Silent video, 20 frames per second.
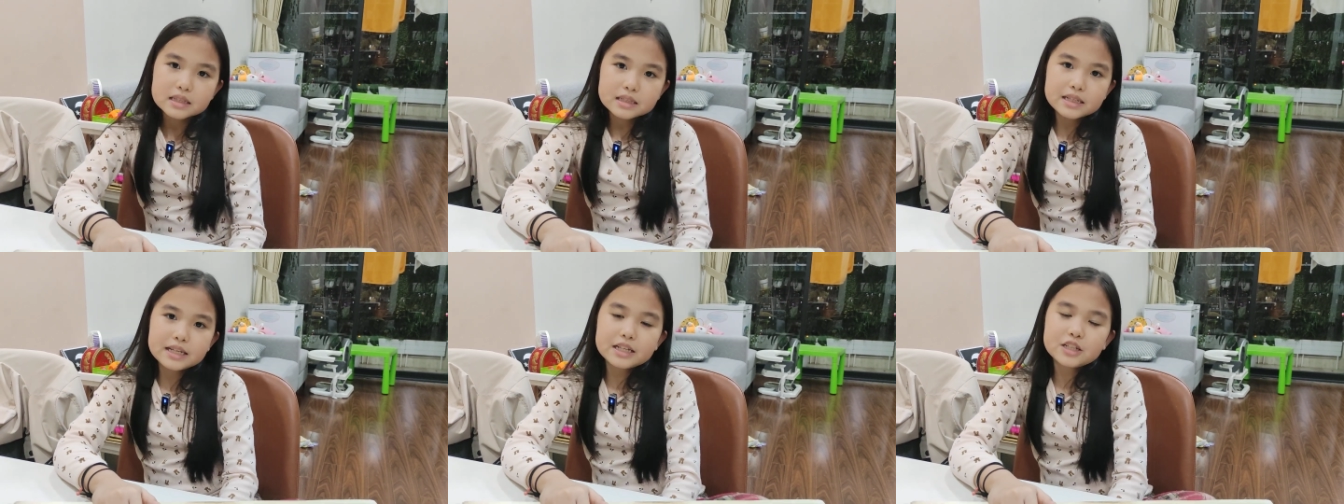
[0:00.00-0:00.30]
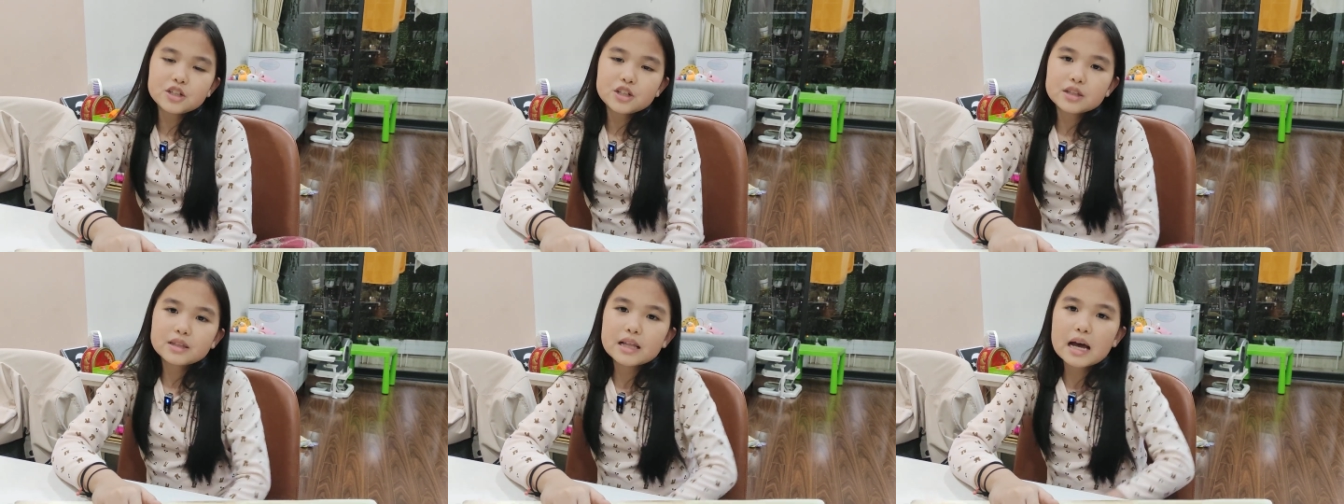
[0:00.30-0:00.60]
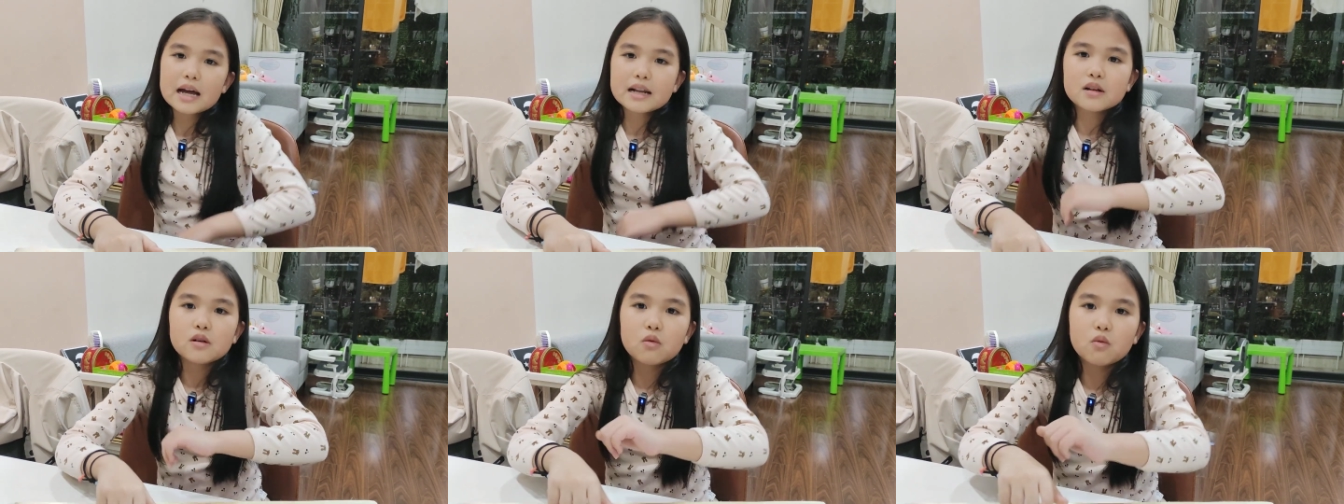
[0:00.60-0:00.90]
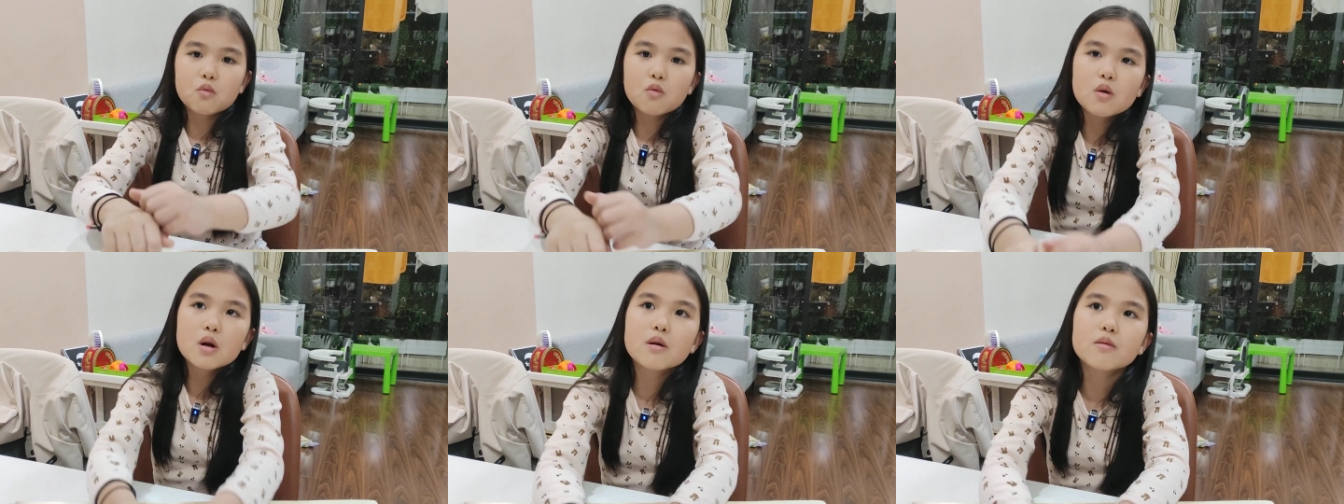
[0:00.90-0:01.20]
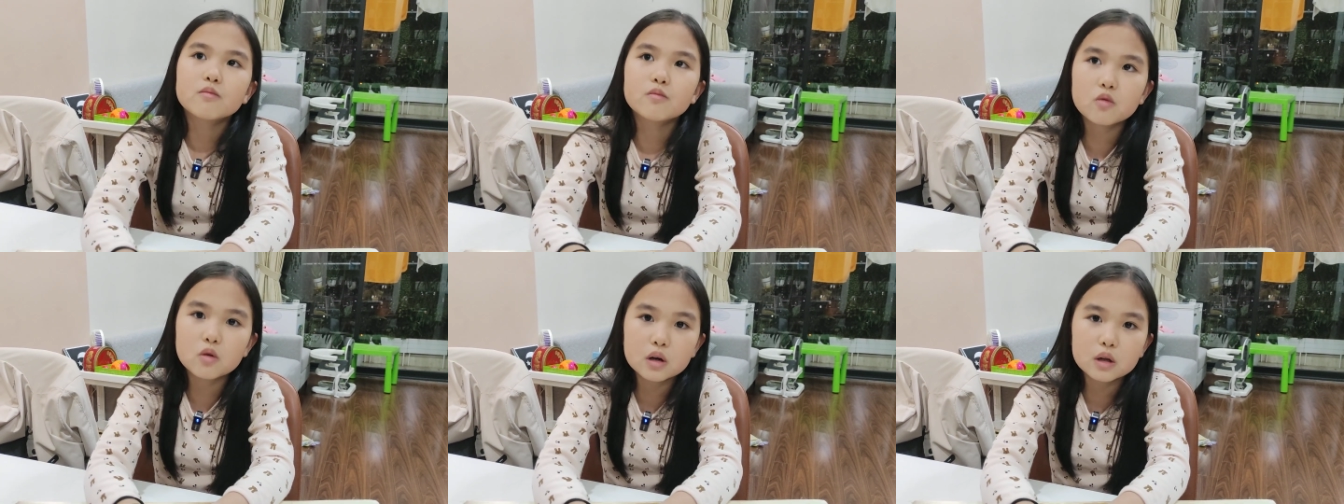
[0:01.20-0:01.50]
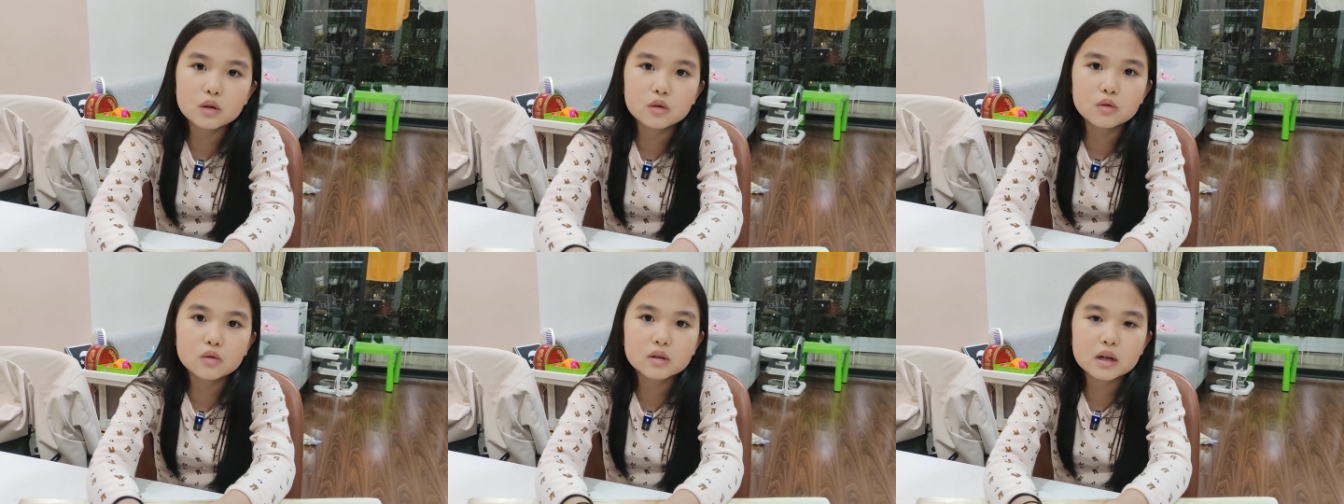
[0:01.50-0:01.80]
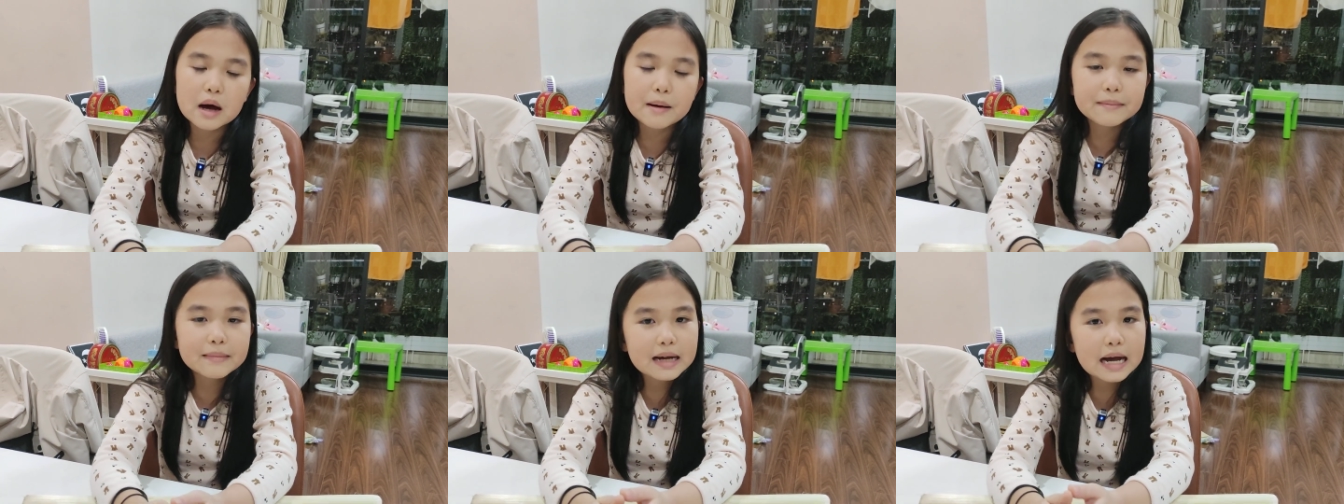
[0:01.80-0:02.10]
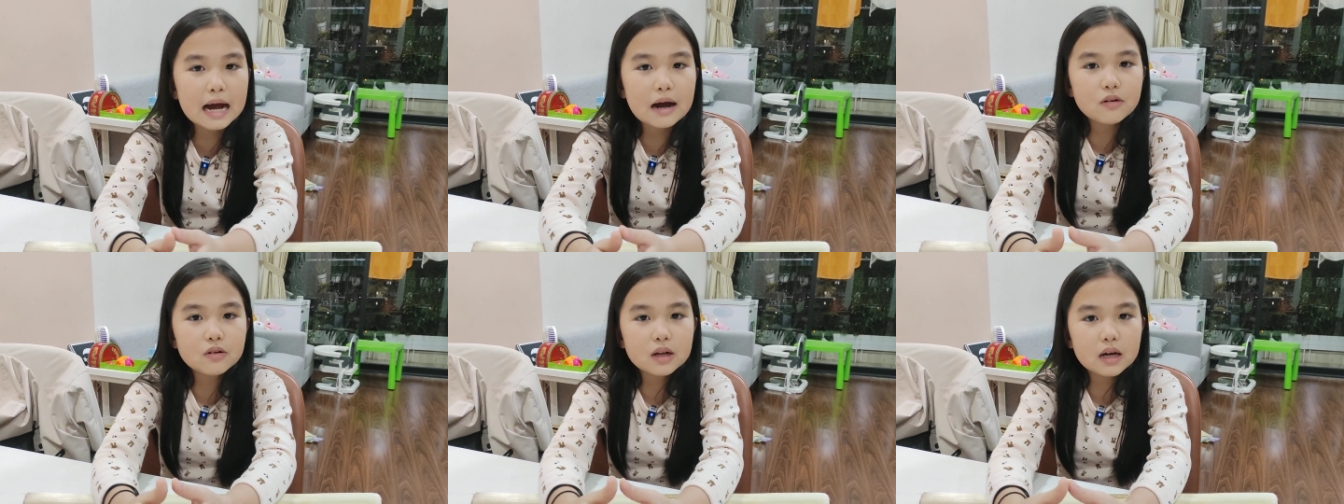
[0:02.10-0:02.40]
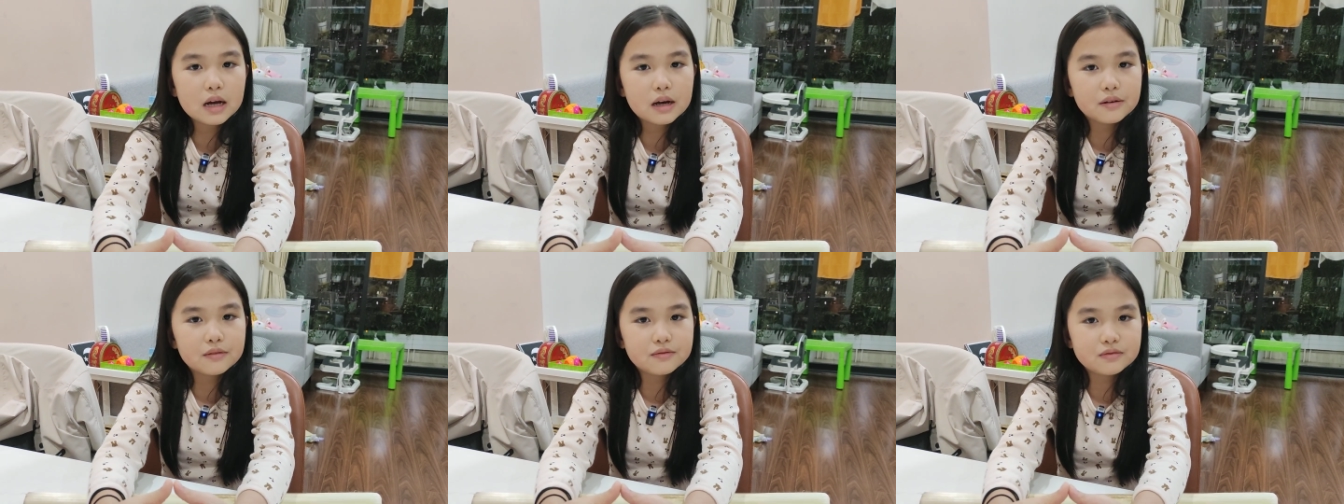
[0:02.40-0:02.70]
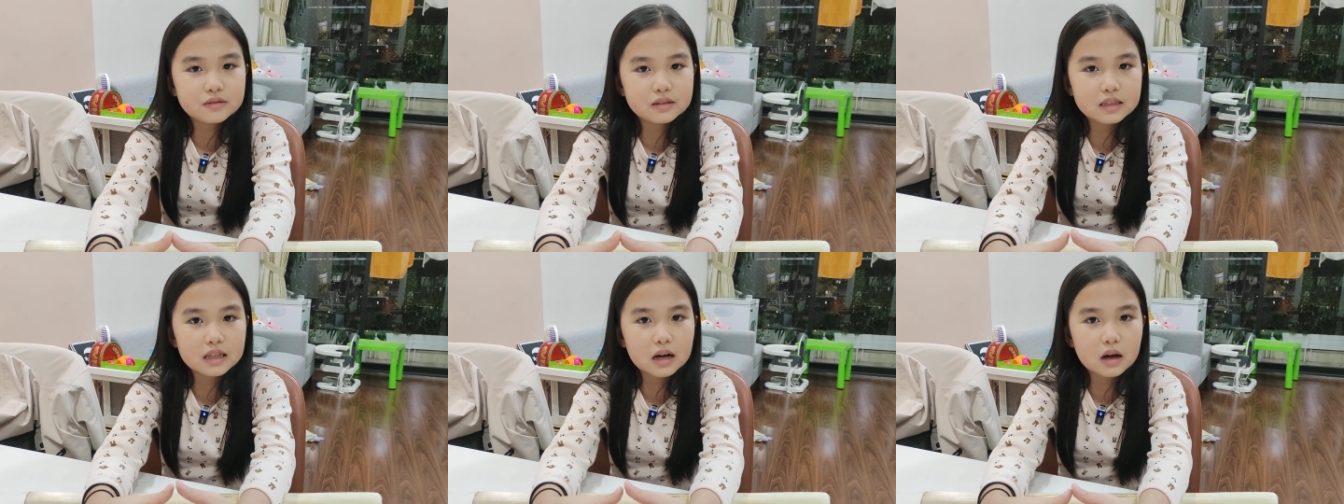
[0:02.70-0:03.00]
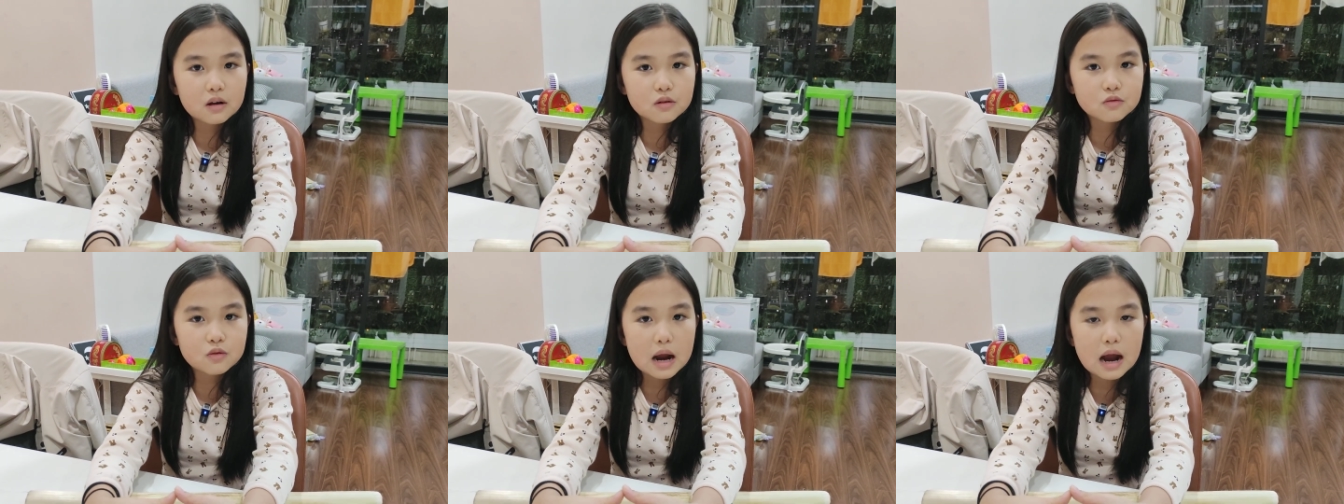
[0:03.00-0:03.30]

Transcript: will come out of the